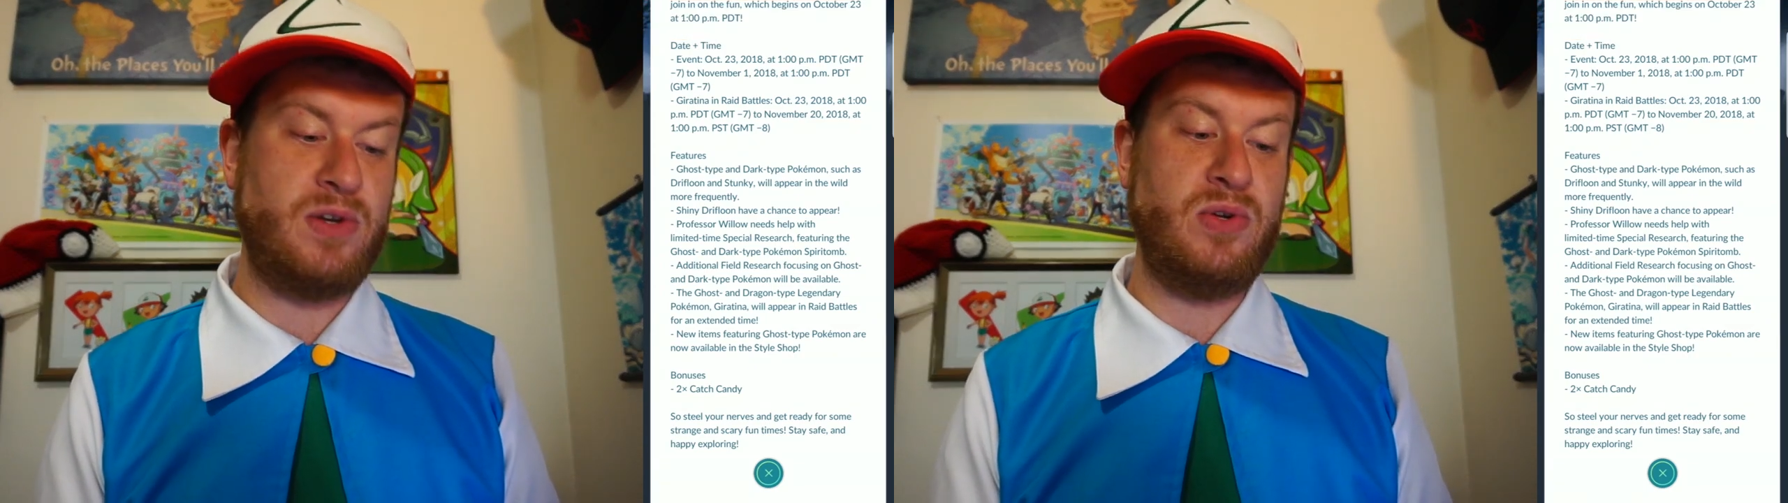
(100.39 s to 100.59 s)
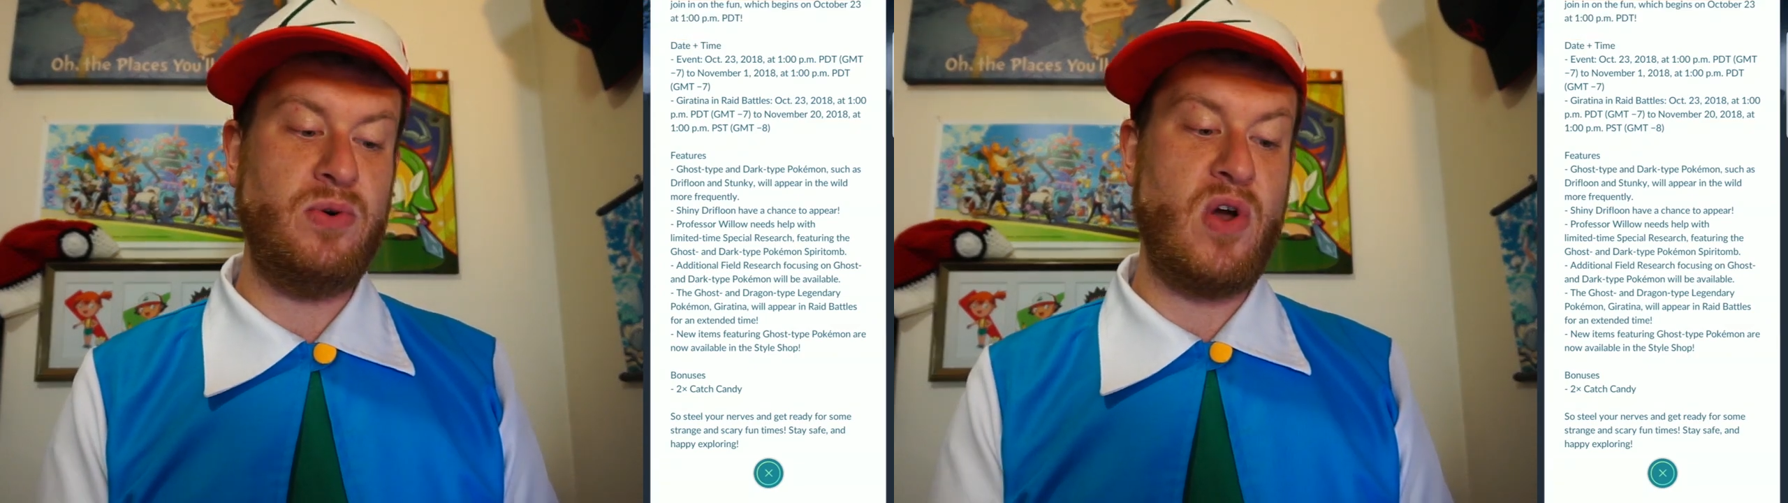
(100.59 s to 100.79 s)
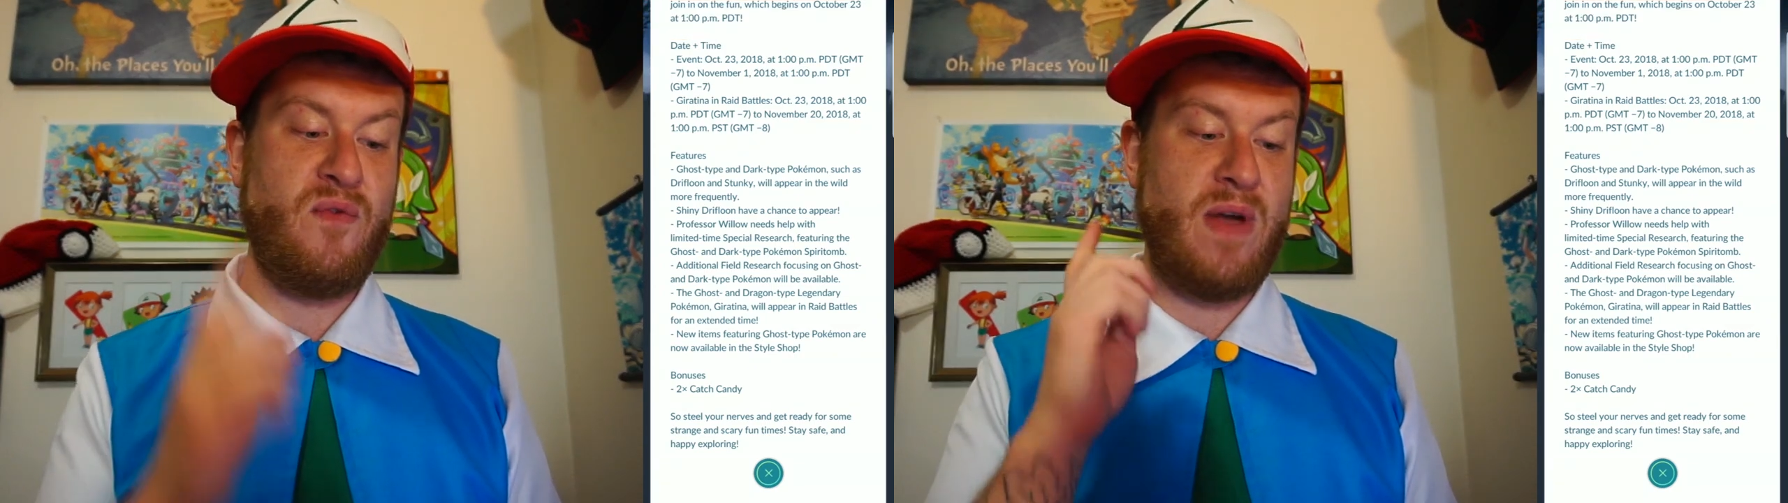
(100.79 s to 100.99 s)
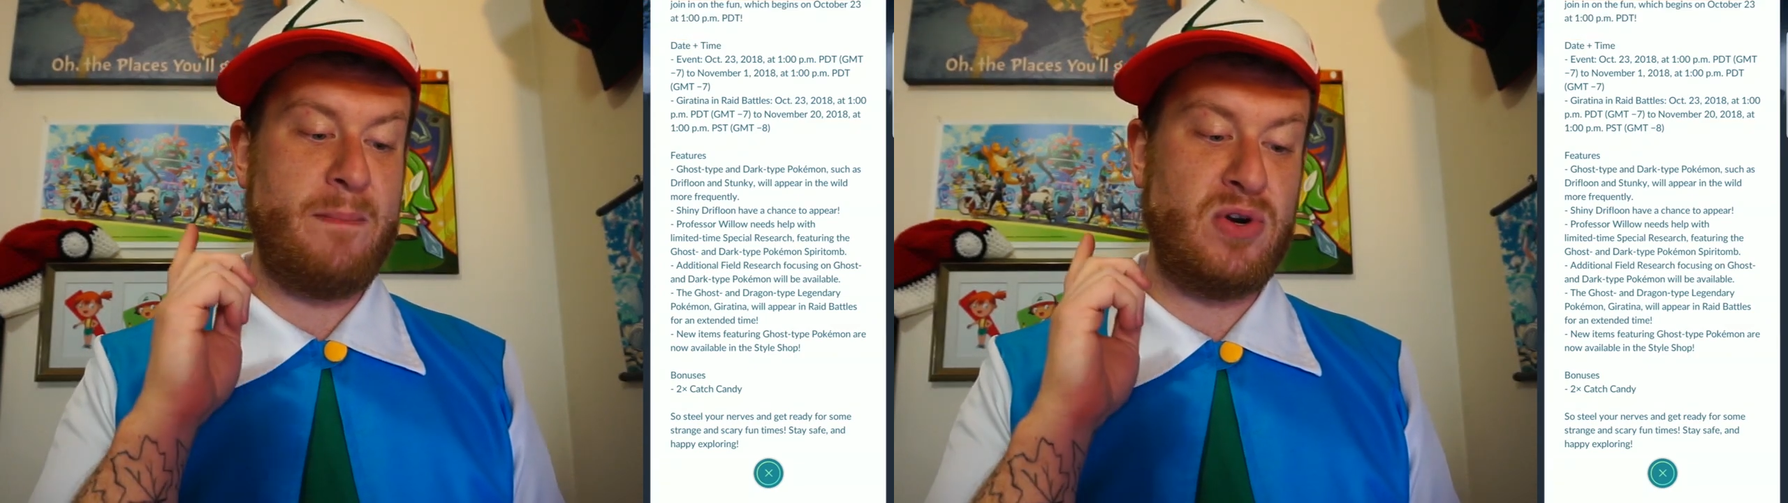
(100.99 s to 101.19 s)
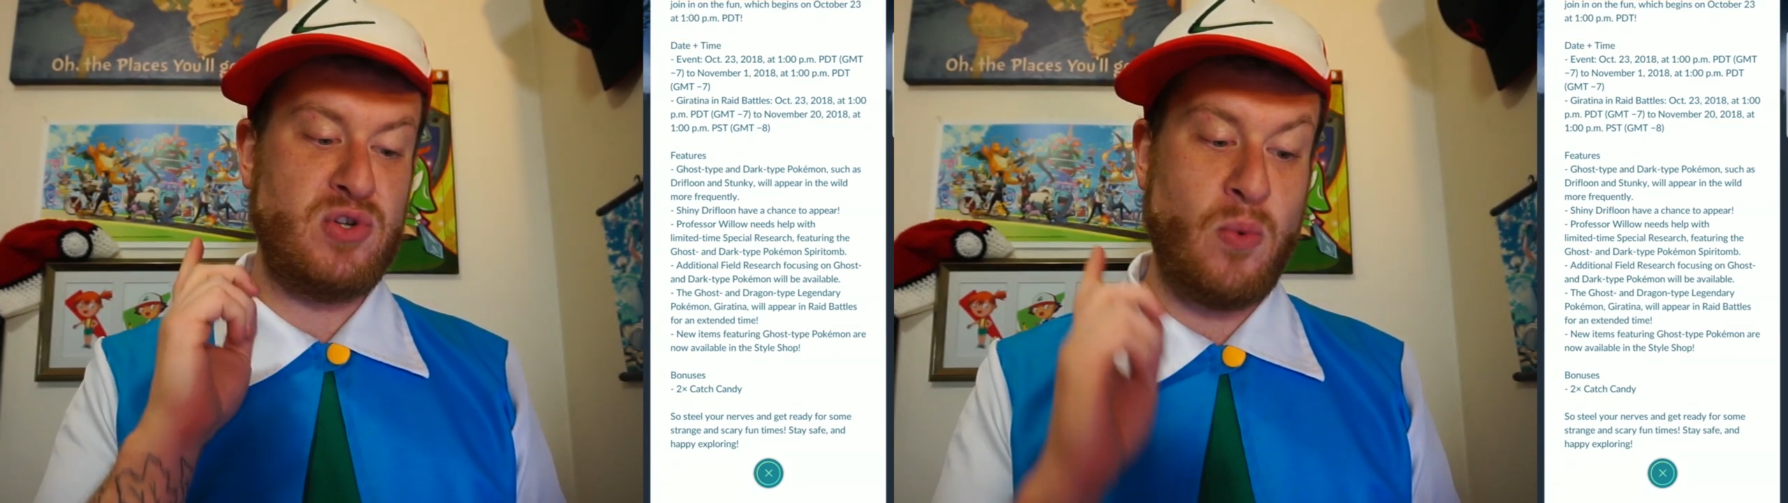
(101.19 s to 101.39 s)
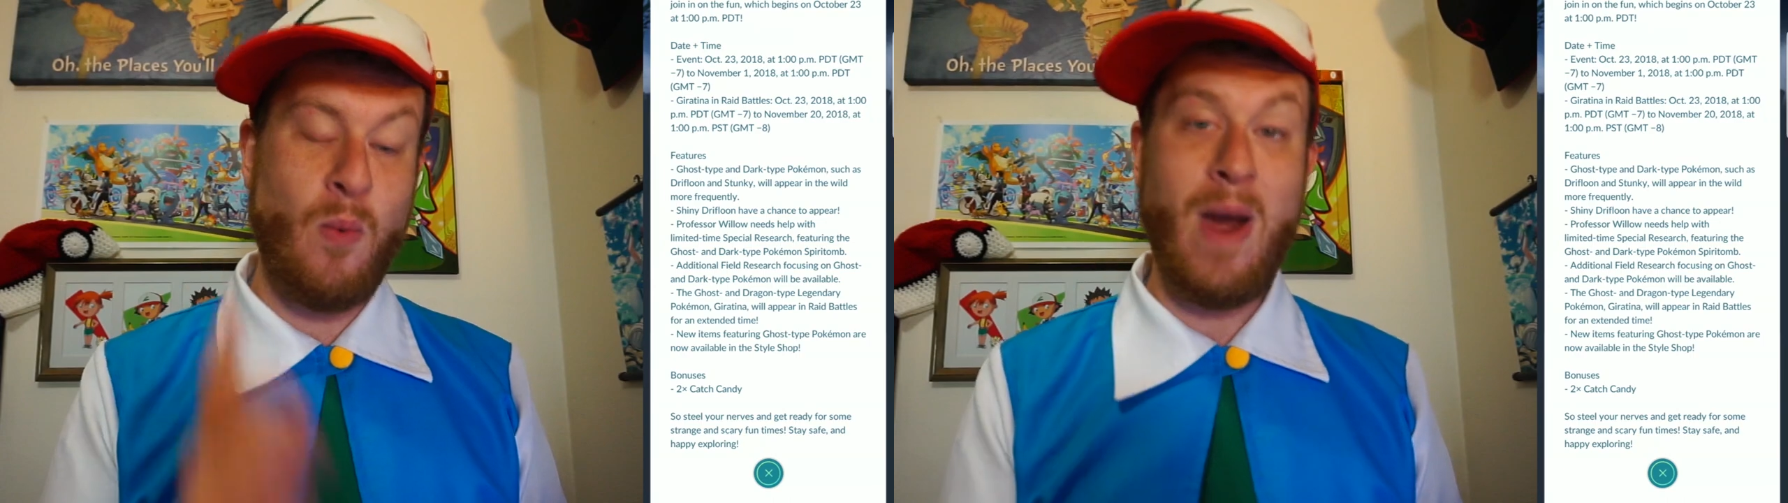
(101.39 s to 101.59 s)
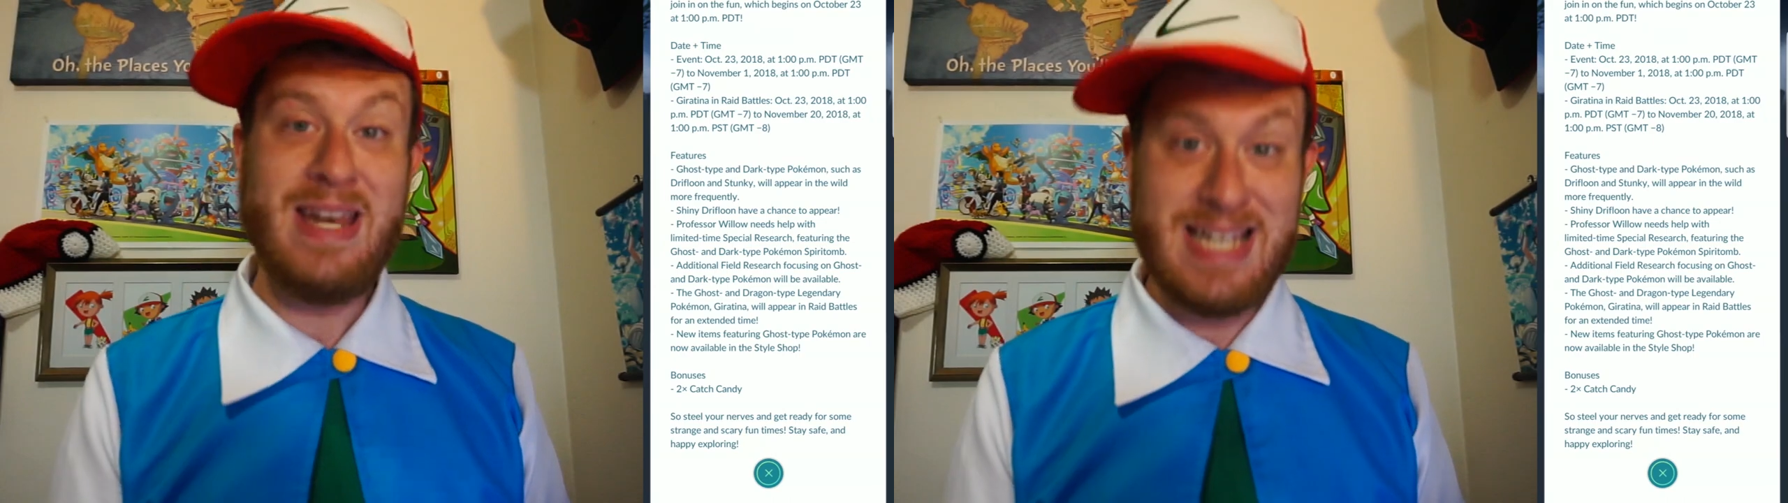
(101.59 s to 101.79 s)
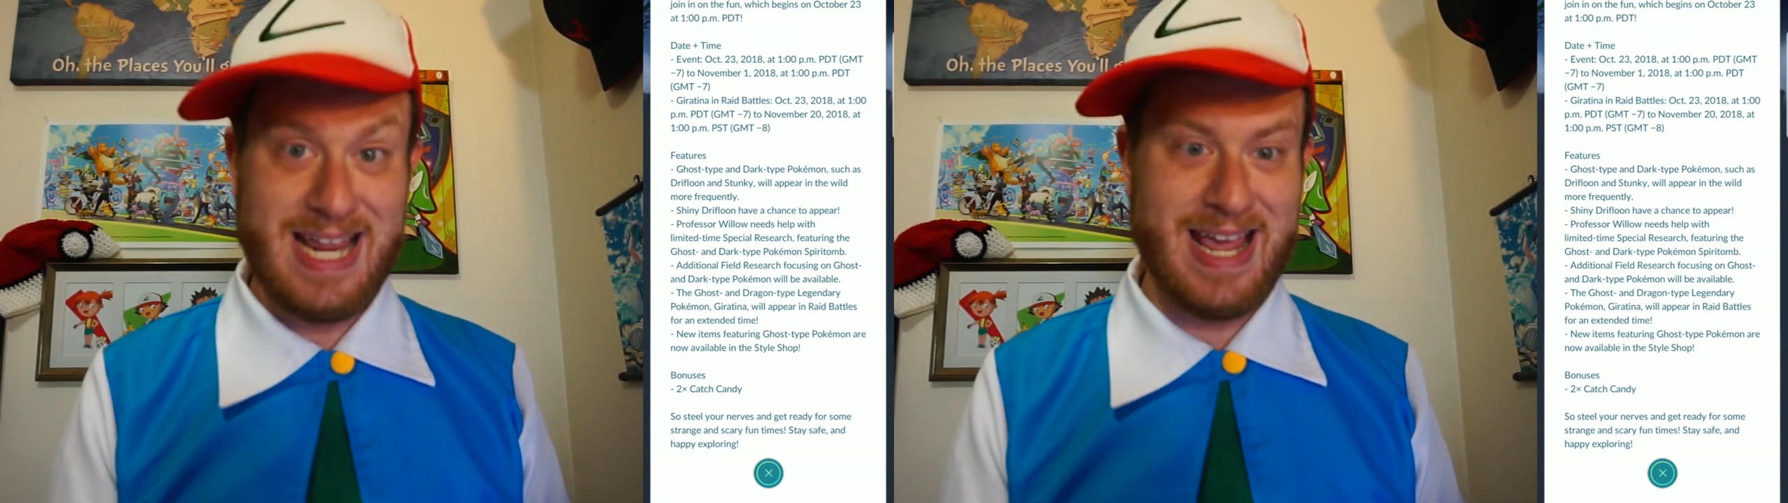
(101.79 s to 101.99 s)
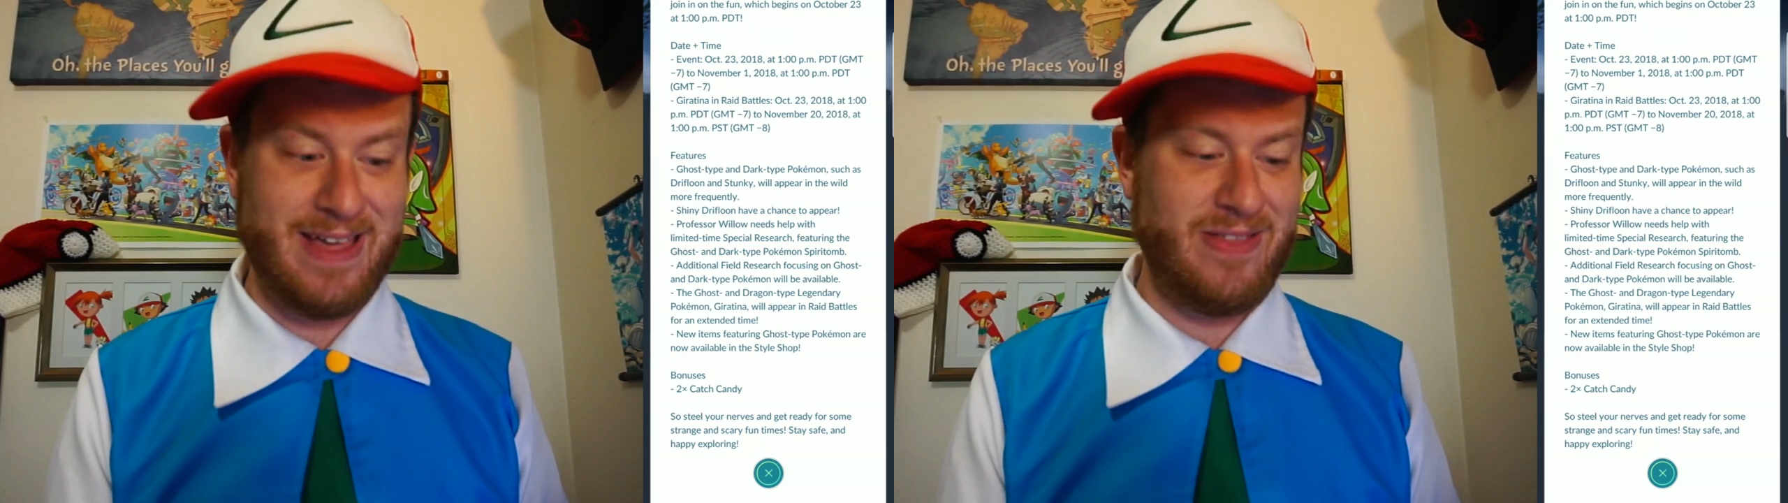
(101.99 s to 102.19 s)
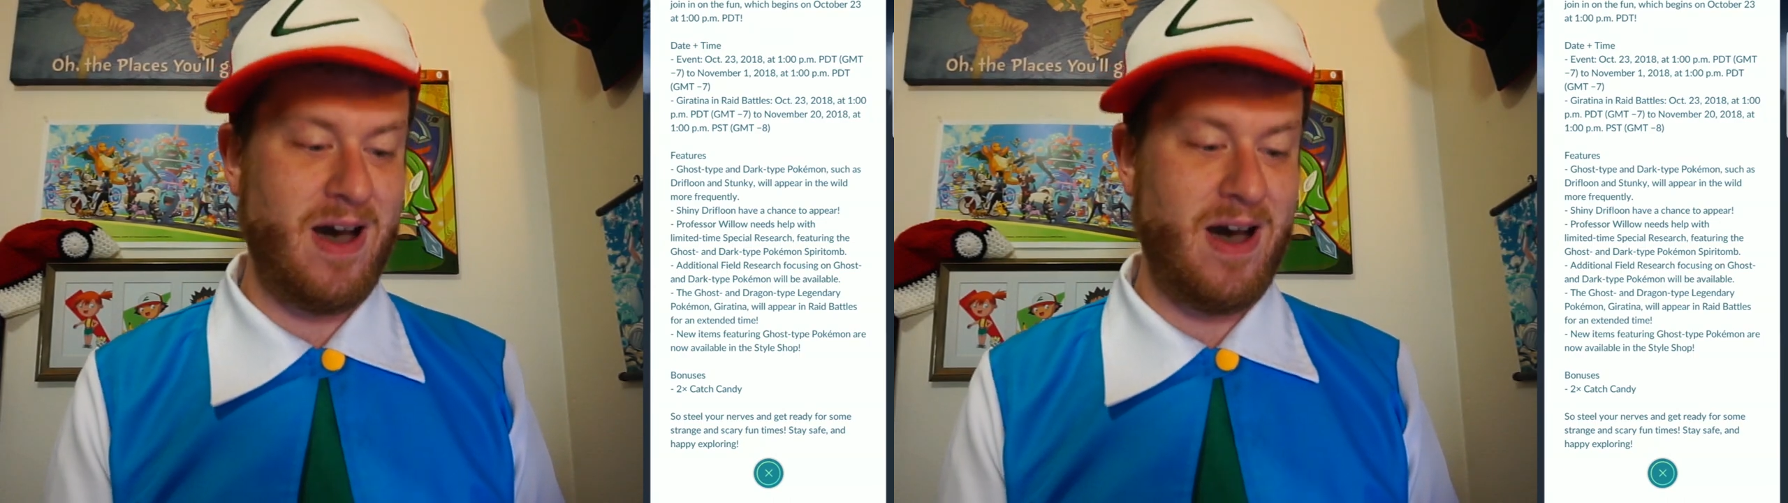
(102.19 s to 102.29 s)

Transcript: to November 20th,